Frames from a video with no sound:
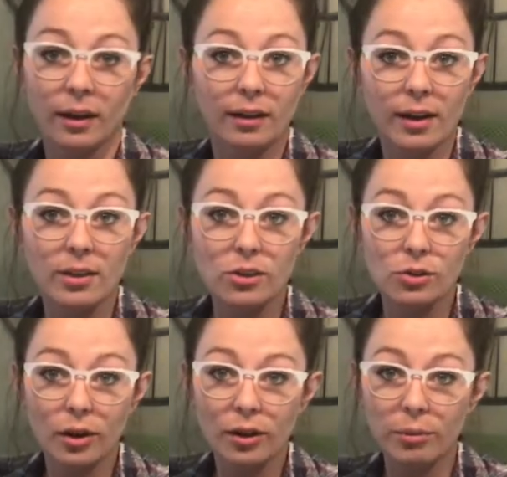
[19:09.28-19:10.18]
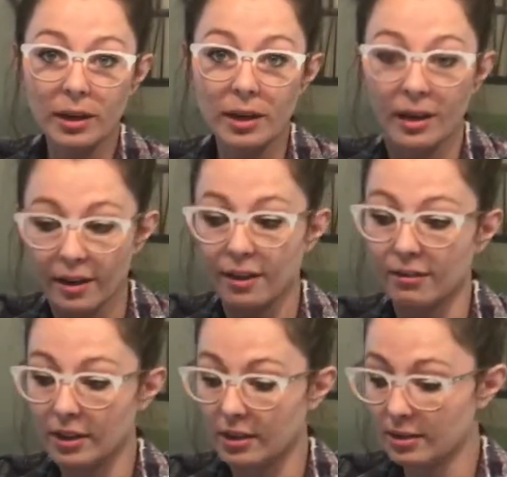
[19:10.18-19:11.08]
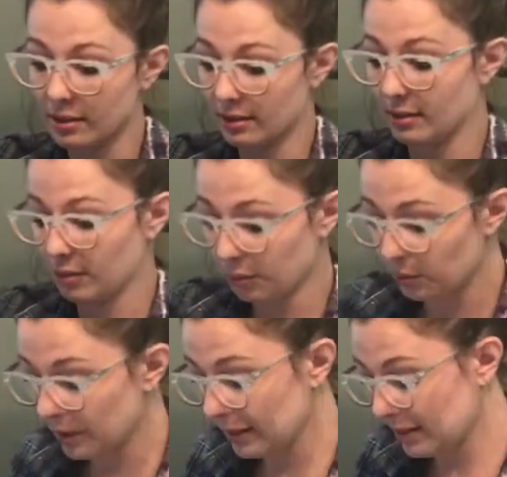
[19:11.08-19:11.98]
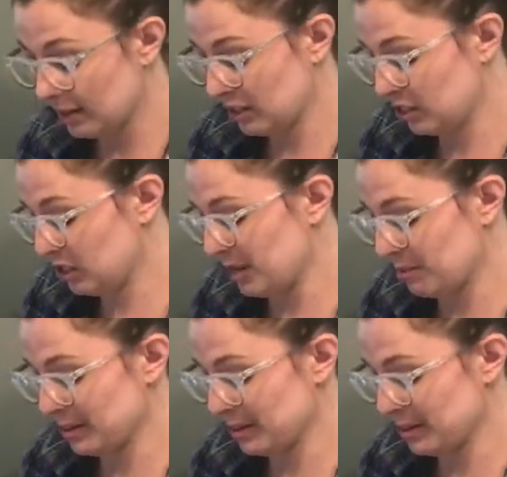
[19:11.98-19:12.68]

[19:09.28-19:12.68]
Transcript: Let the struggle begin of these really thin sheet